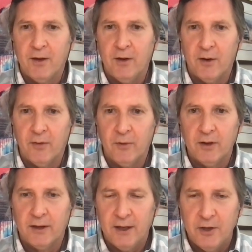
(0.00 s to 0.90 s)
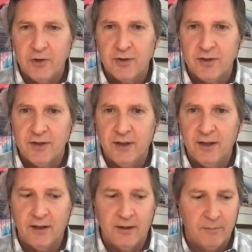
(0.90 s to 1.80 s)
You know, really
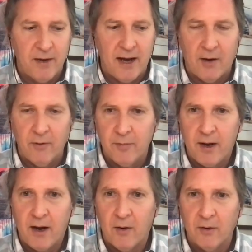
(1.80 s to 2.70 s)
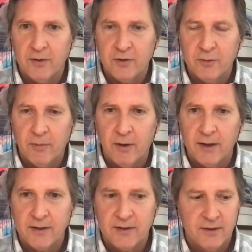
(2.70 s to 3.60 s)
interesting battery powered superbikes.